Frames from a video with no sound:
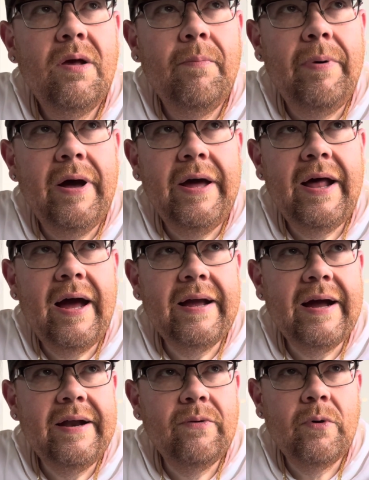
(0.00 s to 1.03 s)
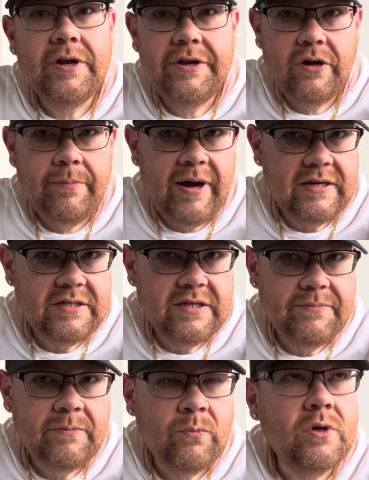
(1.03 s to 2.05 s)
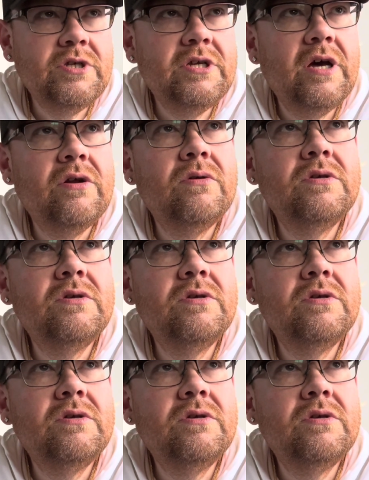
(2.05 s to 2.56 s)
but I kind of wanted to go back to something more subtle.